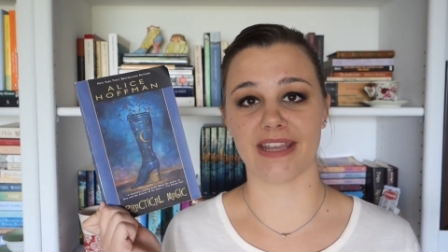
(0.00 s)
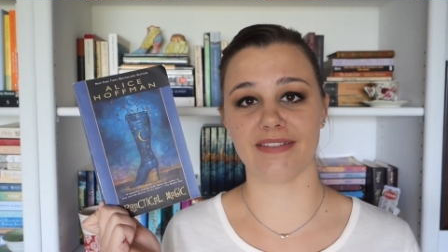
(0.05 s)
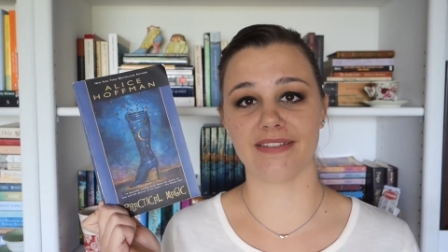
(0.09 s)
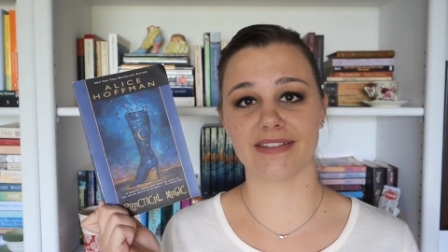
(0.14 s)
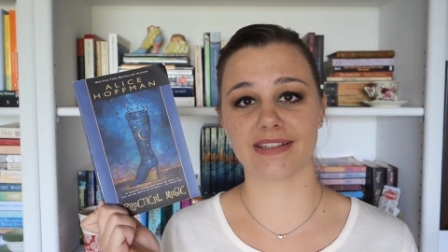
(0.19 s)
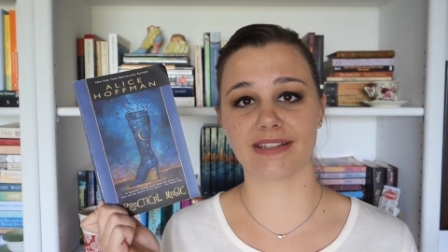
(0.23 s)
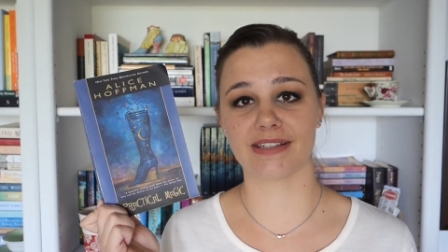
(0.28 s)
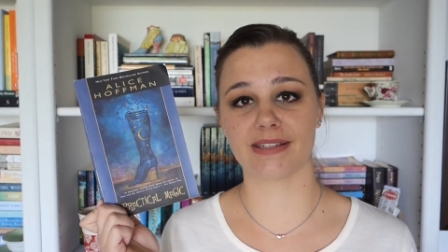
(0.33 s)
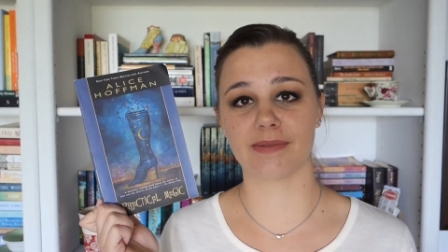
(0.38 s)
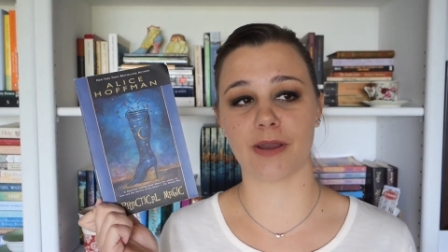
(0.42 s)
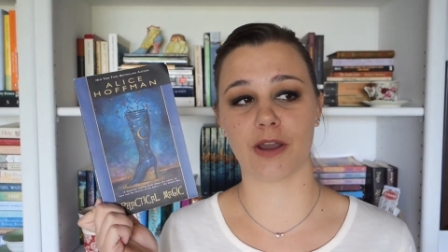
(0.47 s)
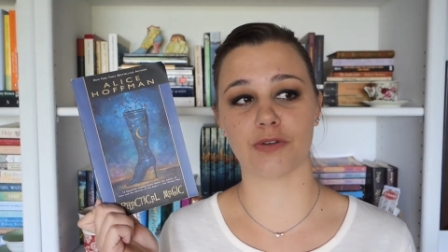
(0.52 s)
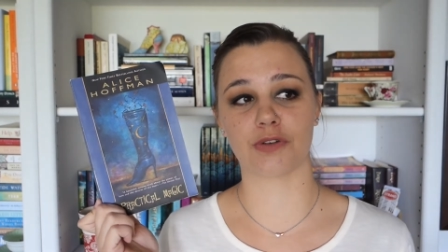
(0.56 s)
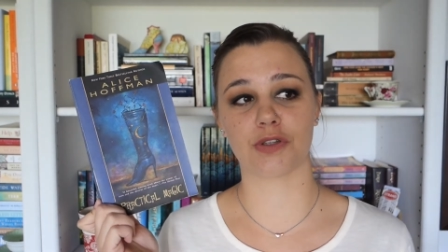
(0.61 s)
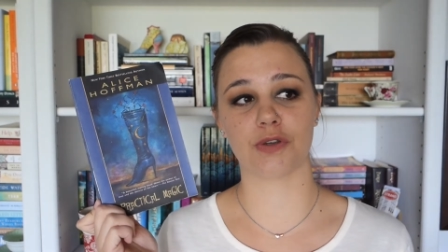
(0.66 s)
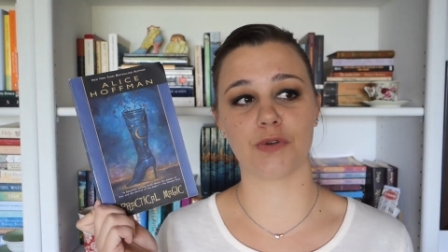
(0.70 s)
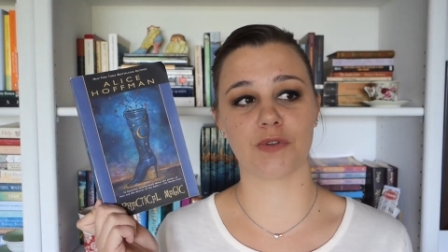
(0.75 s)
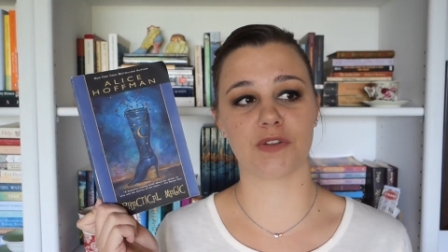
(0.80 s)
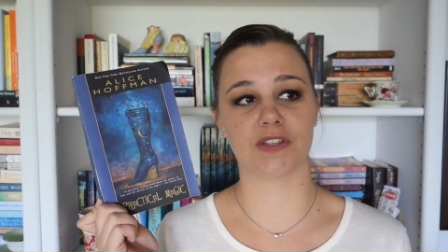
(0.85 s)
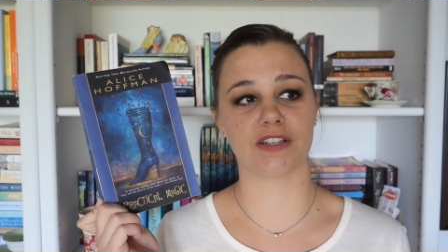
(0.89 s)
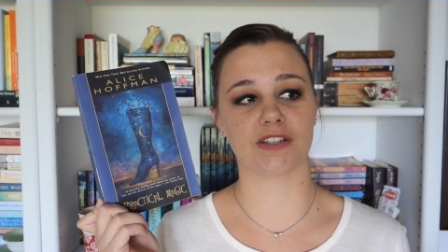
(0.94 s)
And this is about
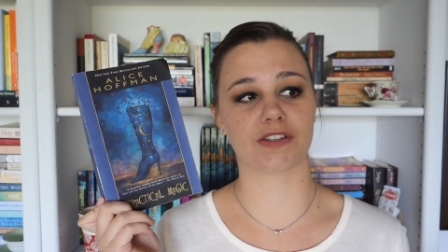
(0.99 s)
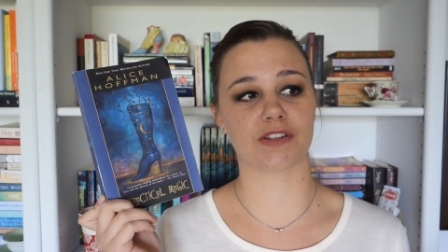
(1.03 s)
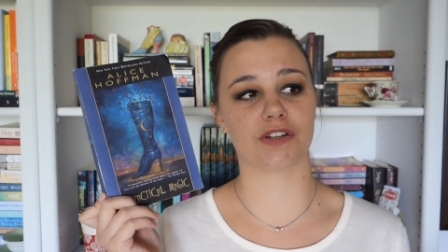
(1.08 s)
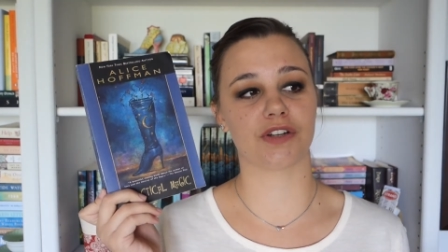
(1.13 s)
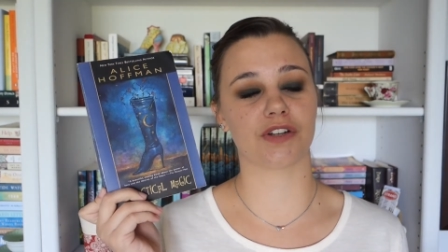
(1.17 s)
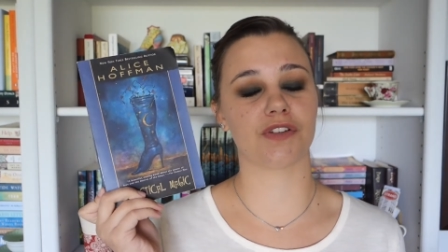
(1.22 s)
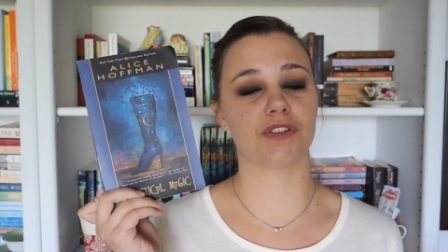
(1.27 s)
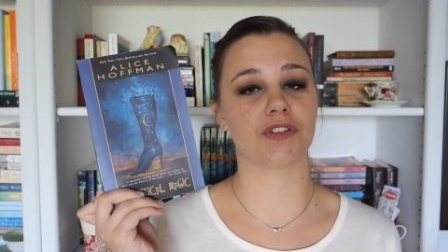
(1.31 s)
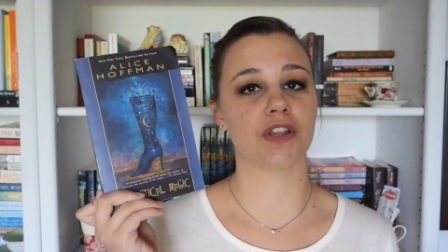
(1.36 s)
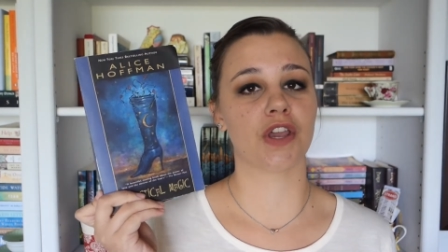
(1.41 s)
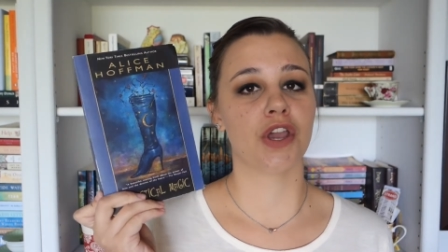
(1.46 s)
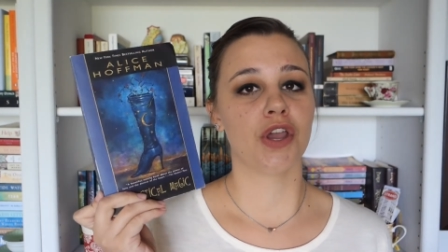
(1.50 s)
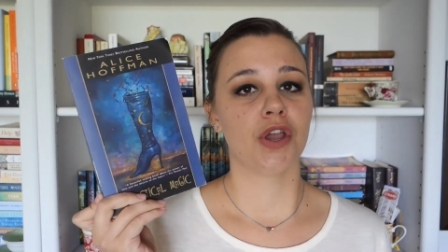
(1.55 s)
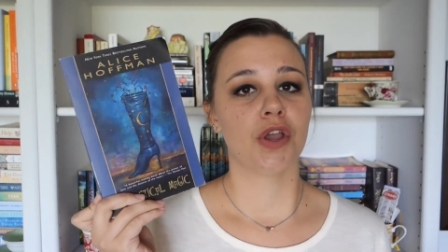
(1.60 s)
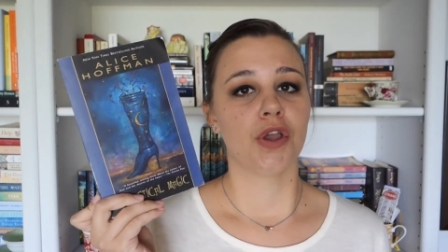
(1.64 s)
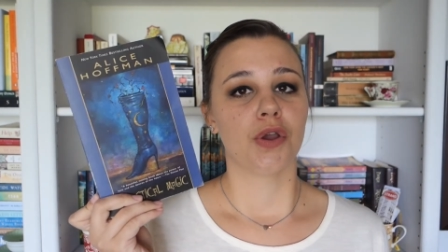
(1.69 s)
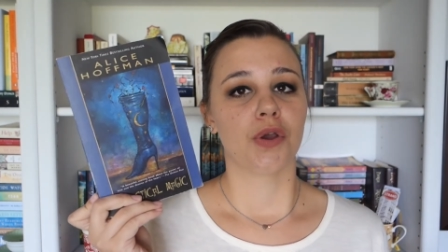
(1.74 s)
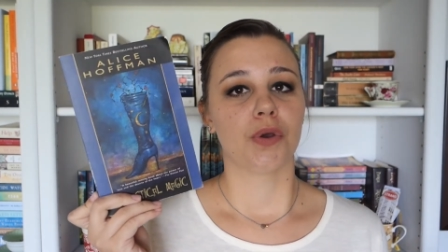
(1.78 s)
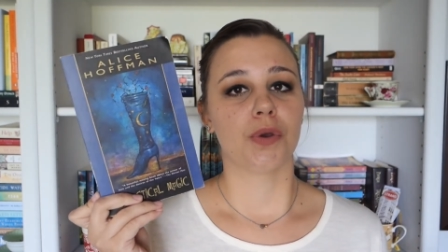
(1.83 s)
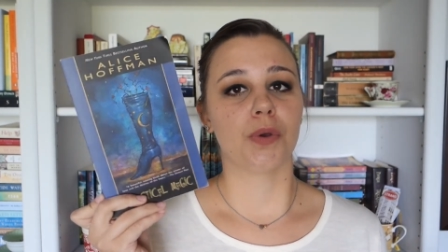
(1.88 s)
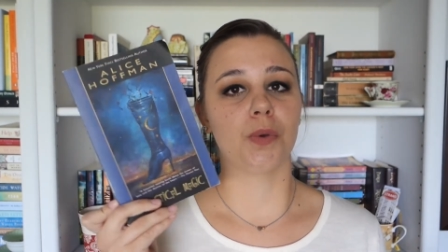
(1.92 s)
two sisters
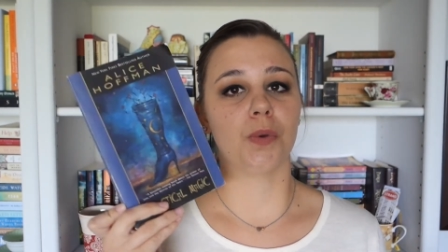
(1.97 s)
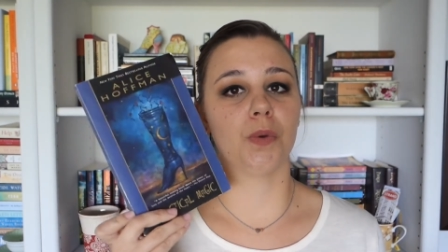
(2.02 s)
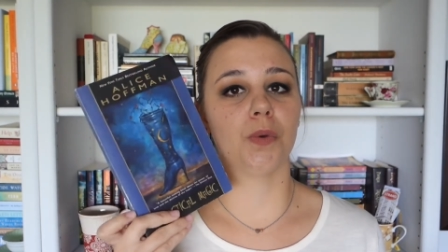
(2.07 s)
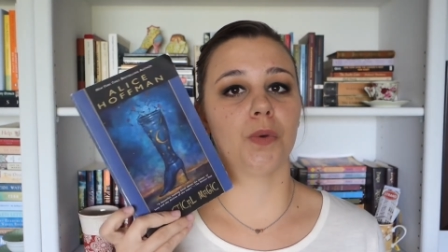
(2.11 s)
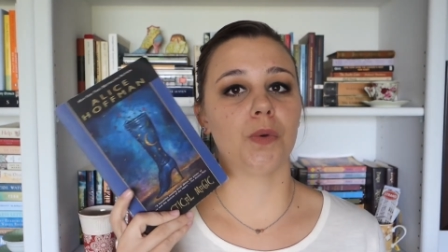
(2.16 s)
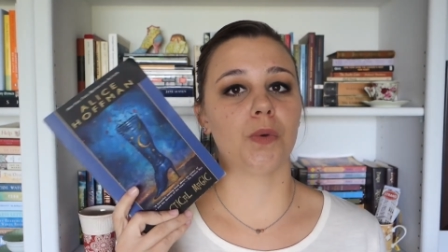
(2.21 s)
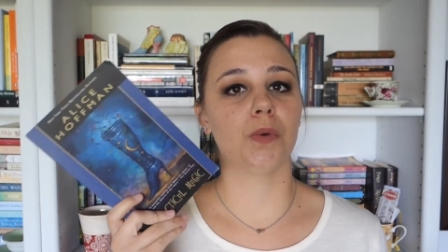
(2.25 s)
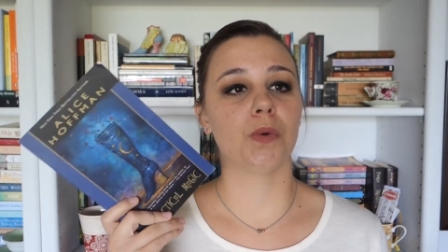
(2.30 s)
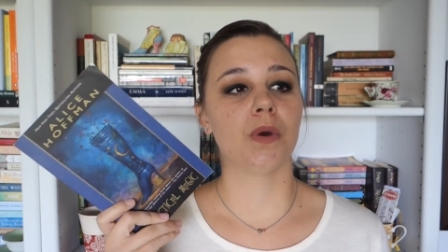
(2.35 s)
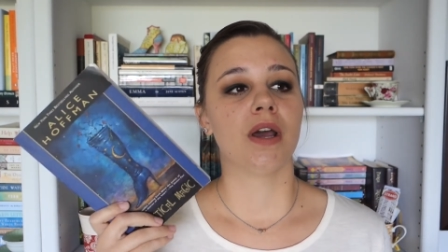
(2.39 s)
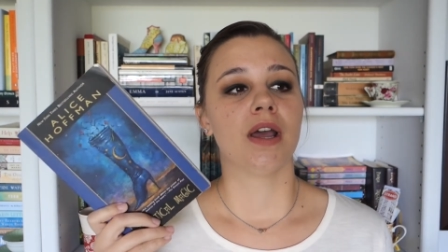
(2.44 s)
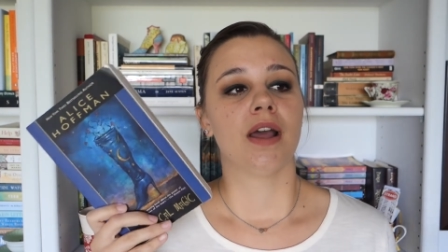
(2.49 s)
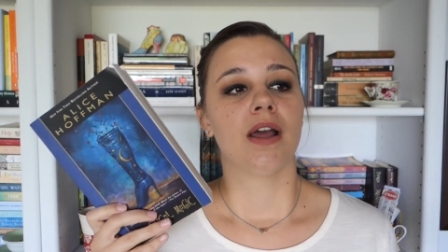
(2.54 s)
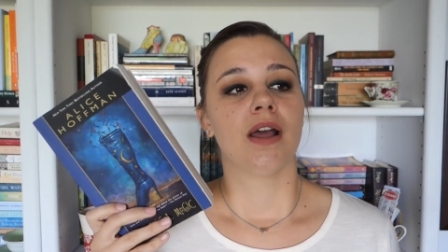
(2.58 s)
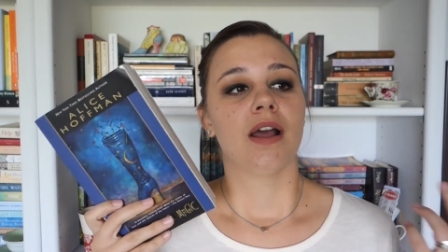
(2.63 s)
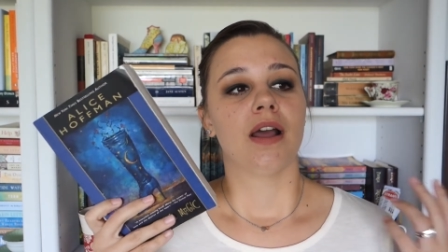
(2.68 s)
who